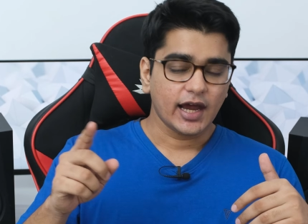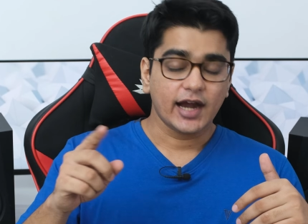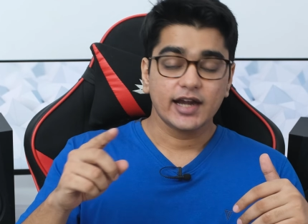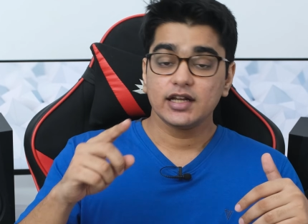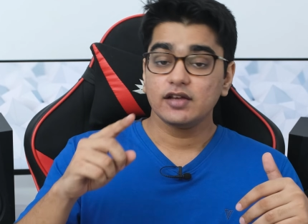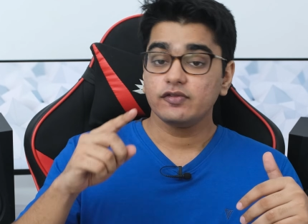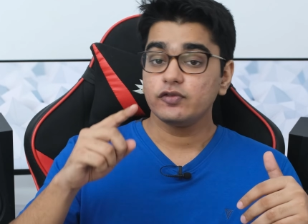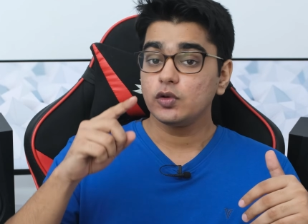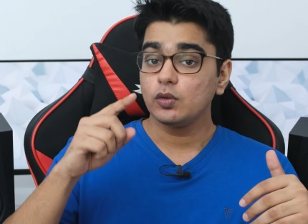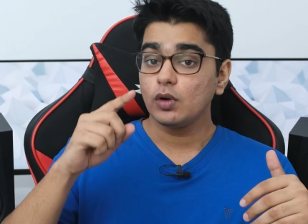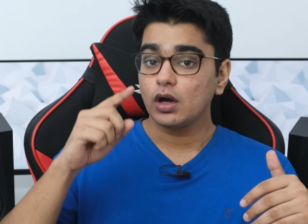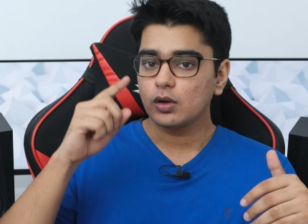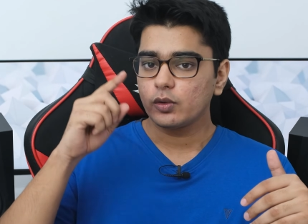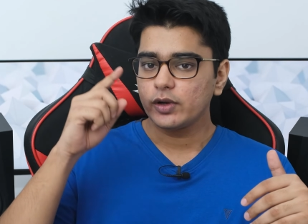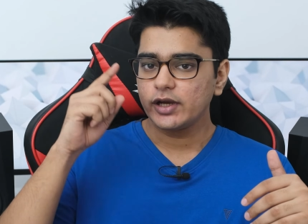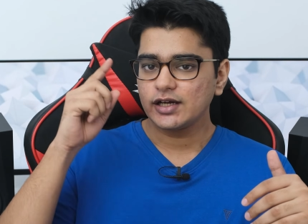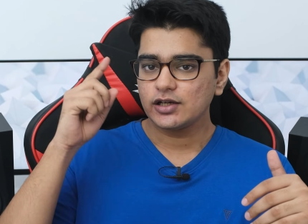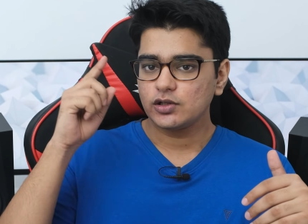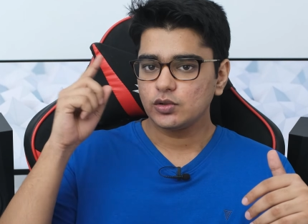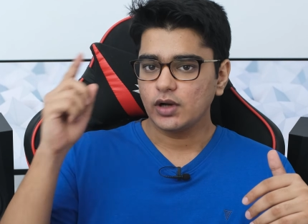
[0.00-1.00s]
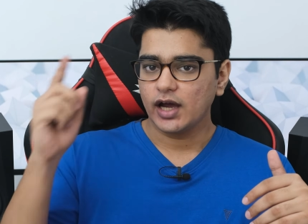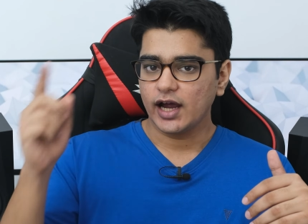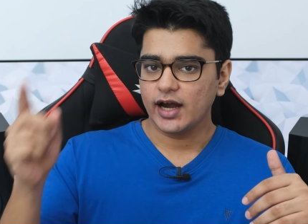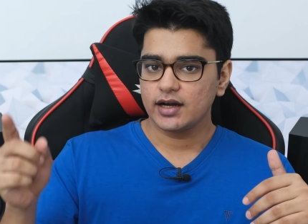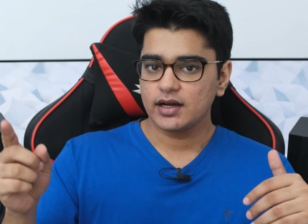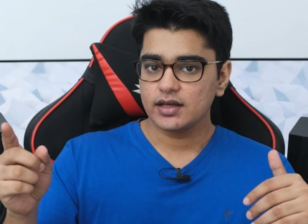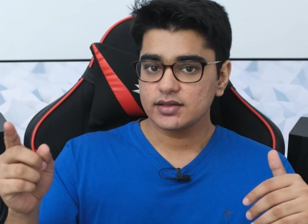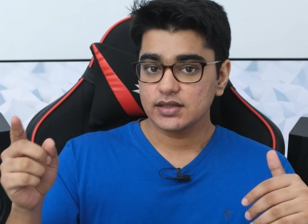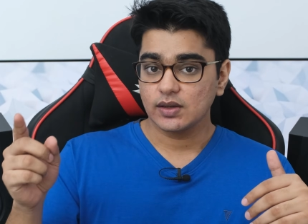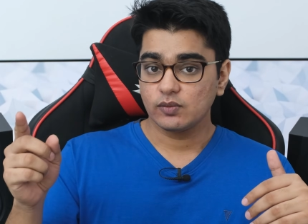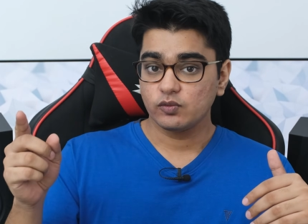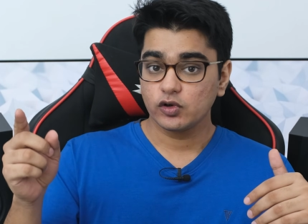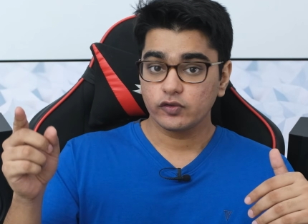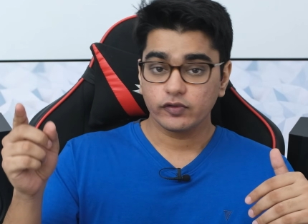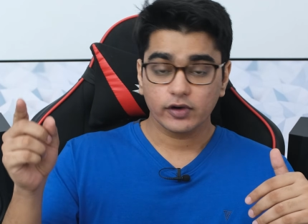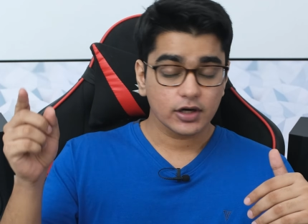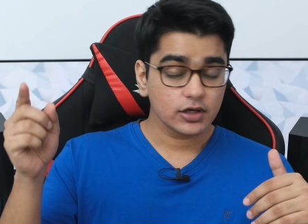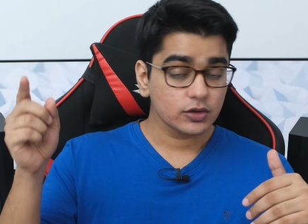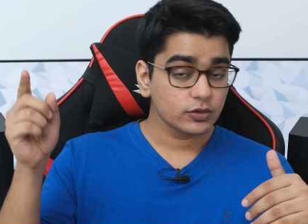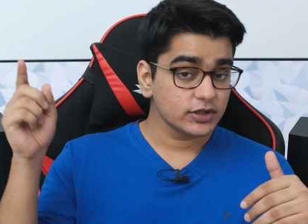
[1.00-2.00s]
And if you are going to add a
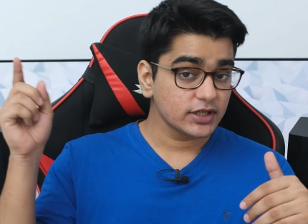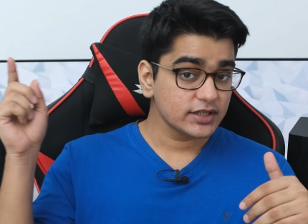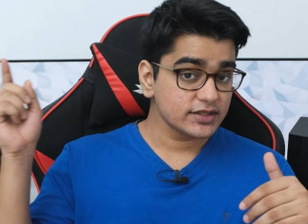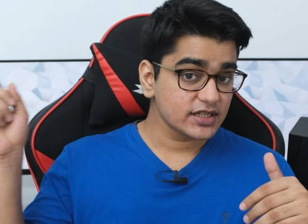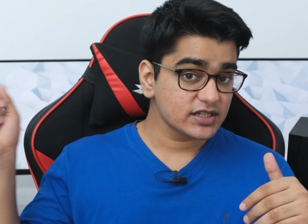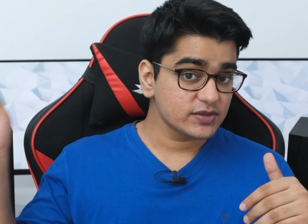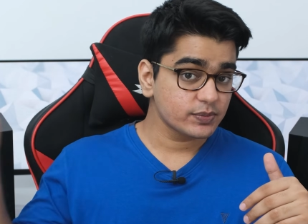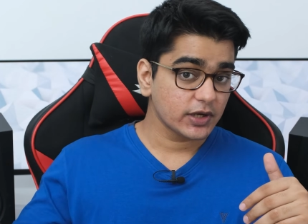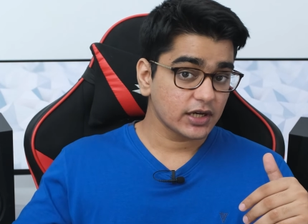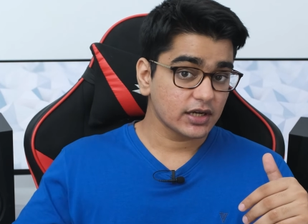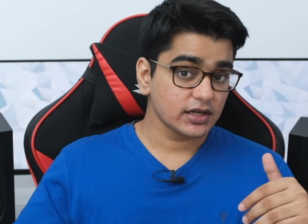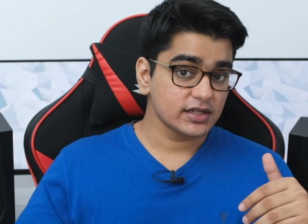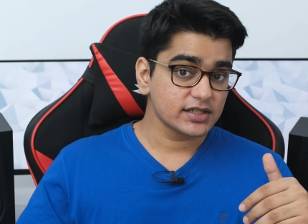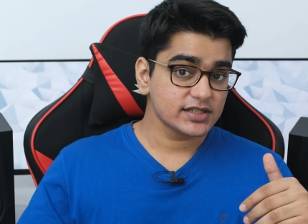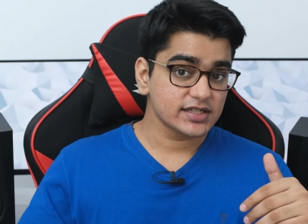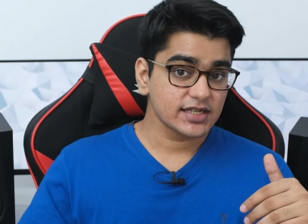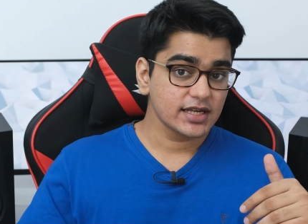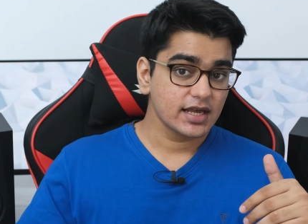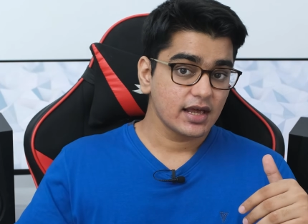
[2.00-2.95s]
subwoofer to these speakers,